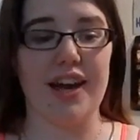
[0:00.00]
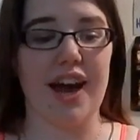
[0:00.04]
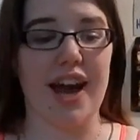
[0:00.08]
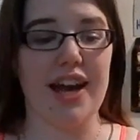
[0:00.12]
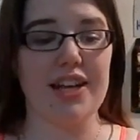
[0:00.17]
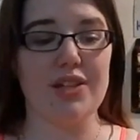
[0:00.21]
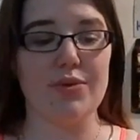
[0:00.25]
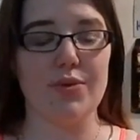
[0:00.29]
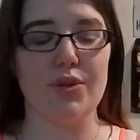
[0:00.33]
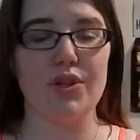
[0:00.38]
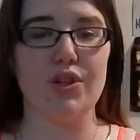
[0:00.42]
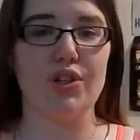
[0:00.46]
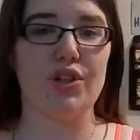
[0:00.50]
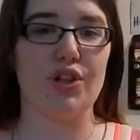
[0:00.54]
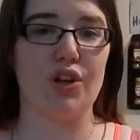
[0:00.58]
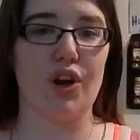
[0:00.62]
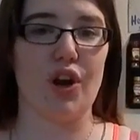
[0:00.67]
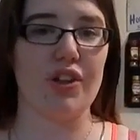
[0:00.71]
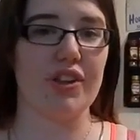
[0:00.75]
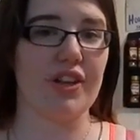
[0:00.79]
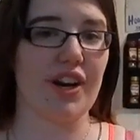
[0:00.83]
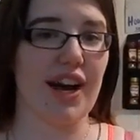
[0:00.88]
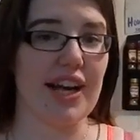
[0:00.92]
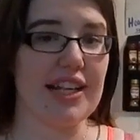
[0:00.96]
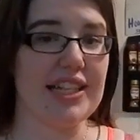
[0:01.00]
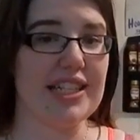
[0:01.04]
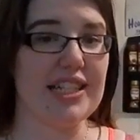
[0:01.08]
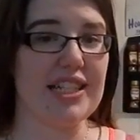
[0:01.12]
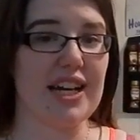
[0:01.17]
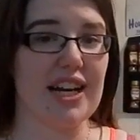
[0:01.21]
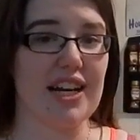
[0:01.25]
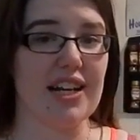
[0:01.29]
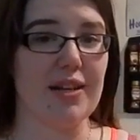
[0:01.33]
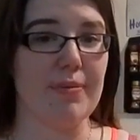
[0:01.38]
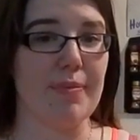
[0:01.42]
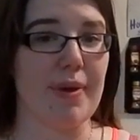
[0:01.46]
I just want you to know that I
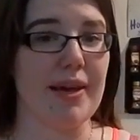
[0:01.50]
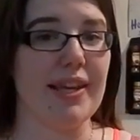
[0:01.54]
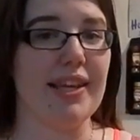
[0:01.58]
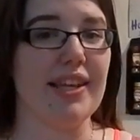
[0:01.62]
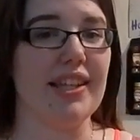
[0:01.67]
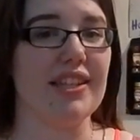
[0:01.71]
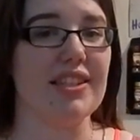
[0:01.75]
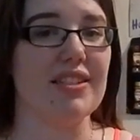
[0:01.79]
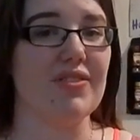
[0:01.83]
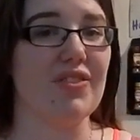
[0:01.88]
started making this